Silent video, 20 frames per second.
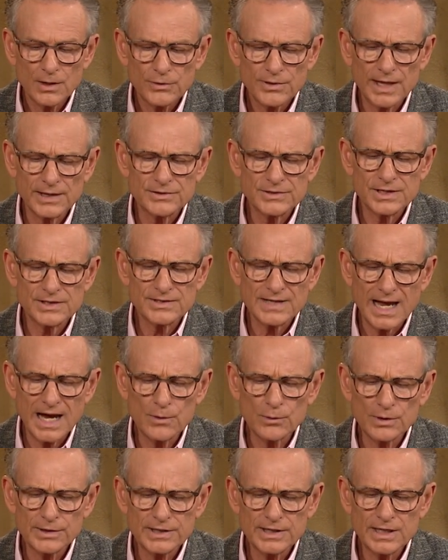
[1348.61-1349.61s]
that says, I
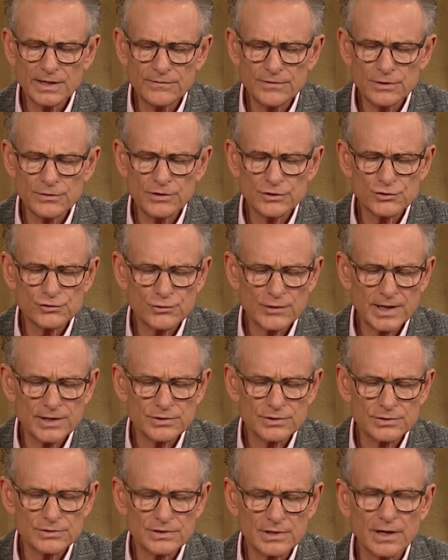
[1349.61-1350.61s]
will give you the
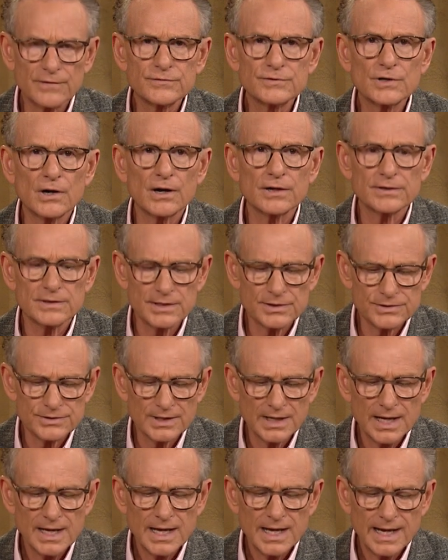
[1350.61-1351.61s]
treasures of
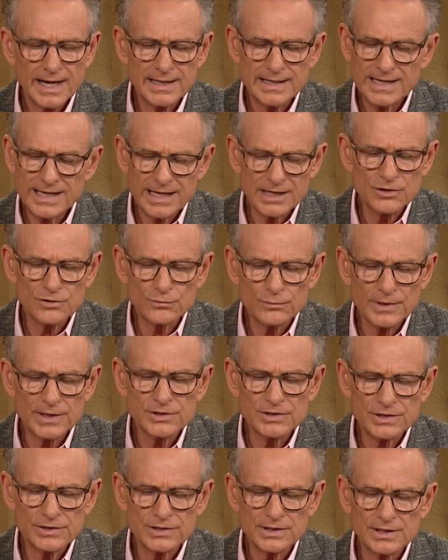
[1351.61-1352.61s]
darkness and hidden
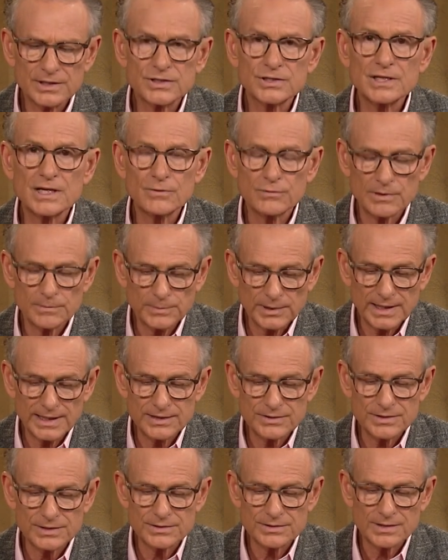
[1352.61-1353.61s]
riches in secret
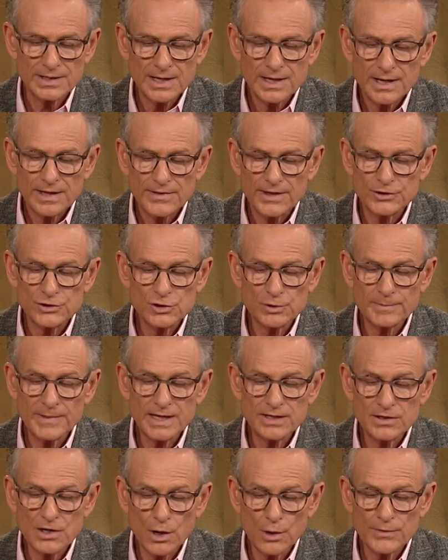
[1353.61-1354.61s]
places, that you
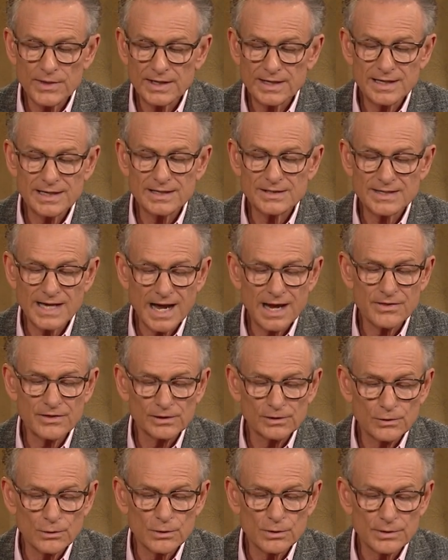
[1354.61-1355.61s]
may know that it is I,
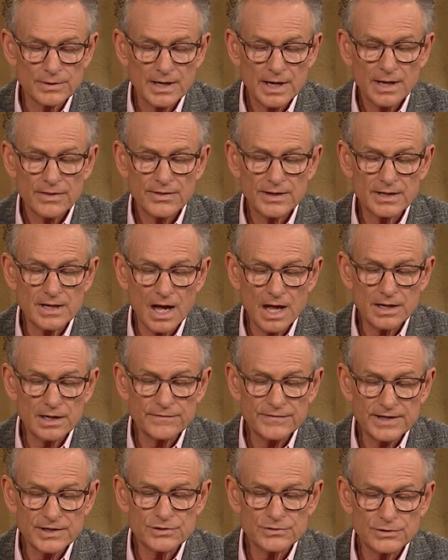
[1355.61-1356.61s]
the Lord, the God
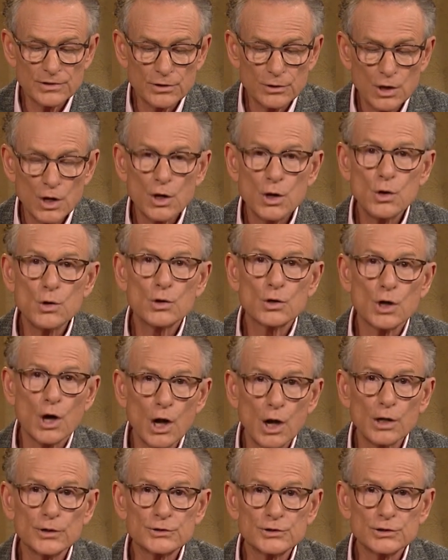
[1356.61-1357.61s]
of Israel, who
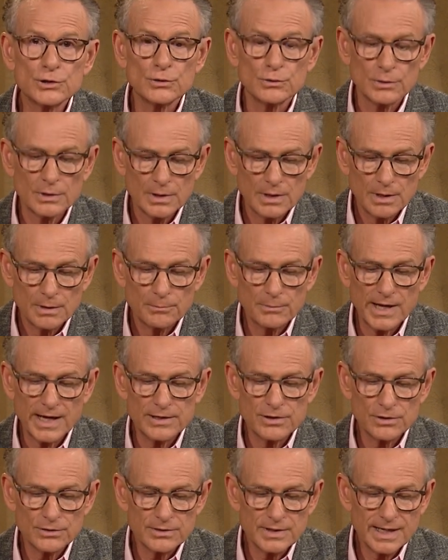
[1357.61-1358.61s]
calls you by
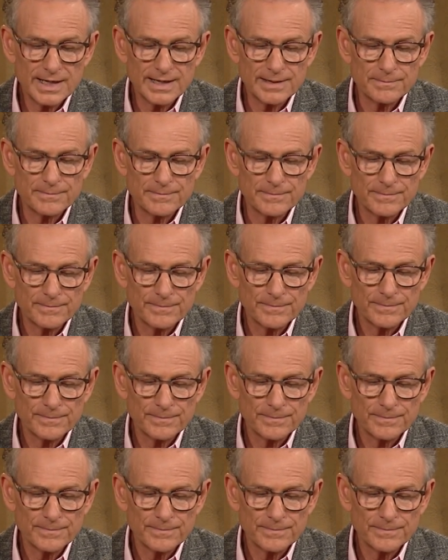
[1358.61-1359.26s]
your name.